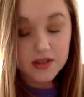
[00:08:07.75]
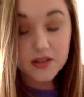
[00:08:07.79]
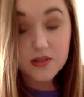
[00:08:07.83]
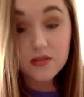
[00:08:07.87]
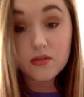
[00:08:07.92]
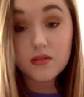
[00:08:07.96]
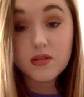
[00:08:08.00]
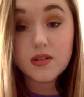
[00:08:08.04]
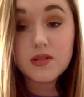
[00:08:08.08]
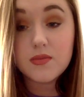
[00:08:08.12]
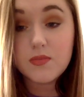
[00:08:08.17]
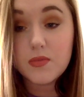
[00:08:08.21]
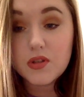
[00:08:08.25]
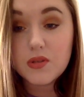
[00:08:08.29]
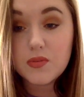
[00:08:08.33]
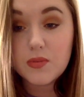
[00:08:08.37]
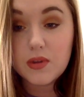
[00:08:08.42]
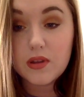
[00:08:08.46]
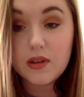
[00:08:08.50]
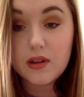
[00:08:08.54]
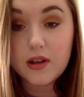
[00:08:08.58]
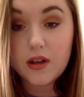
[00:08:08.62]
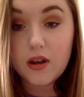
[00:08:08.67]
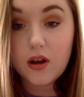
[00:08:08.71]
So this must be
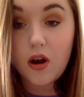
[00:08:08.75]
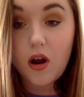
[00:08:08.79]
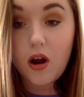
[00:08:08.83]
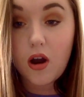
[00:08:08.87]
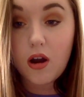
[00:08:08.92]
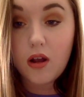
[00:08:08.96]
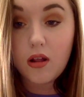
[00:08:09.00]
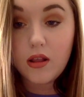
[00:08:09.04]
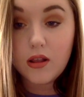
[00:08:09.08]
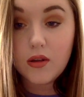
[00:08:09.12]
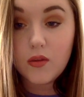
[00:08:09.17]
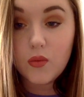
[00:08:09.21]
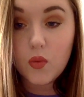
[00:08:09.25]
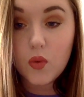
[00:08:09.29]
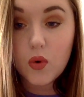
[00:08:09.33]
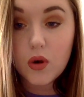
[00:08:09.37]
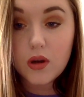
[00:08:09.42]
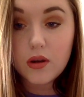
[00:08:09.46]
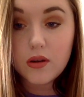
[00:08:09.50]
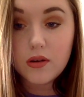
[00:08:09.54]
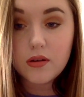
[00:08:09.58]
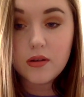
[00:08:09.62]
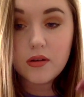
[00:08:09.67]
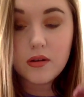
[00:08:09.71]
like an
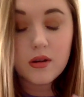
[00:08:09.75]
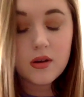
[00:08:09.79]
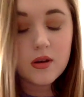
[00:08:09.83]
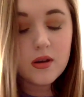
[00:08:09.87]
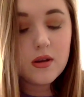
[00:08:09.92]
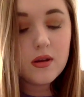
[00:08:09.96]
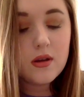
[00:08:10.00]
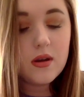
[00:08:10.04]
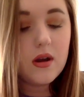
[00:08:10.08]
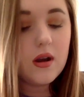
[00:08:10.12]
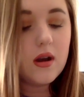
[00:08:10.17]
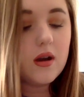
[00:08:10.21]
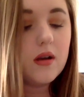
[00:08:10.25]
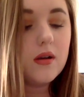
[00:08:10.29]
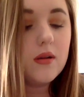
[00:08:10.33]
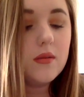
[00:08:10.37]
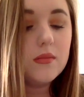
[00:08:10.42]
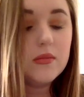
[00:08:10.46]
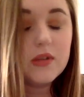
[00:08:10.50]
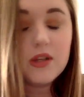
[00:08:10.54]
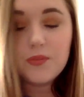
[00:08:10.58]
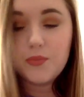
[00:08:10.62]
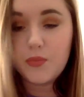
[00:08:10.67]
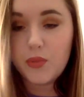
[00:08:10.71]
all-in-one
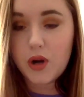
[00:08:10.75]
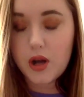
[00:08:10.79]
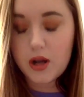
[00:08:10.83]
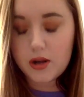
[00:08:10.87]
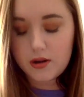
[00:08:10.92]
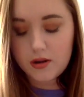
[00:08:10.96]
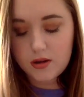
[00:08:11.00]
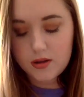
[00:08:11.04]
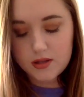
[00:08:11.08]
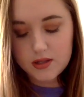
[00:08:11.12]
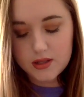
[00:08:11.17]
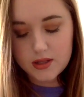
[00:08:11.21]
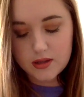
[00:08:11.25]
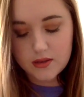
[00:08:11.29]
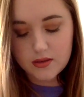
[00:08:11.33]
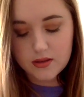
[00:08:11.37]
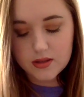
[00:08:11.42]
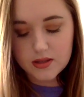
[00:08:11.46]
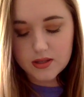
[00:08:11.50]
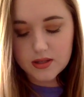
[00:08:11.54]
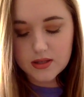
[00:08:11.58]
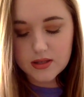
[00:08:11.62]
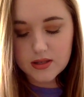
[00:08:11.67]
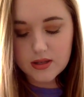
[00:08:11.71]
lip product, and
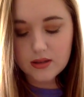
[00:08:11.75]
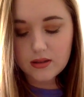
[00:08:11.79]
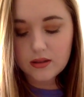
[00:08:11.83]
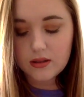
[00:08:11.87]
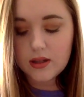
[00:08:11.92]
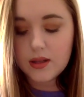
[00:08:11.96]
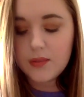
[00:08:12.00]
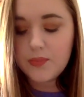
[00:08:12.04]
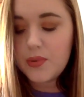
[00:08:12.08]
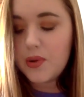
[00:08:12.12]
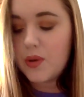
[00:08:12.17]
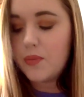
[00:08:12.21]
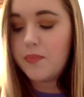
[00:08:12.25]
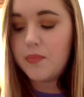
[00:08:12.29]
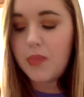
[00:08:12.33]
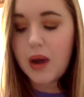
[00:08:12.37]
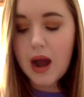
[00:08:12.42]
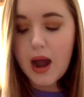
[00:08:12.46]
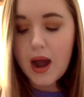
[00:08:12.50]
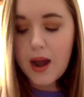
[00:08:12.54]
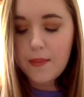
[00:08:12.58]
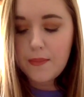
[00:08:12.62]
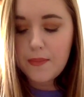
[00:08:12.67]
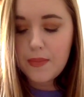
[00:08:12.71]
this is in Lip
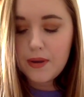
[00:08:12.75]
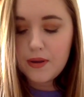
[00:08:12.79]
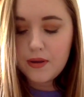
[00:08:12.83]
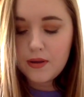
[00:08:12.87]
Pop,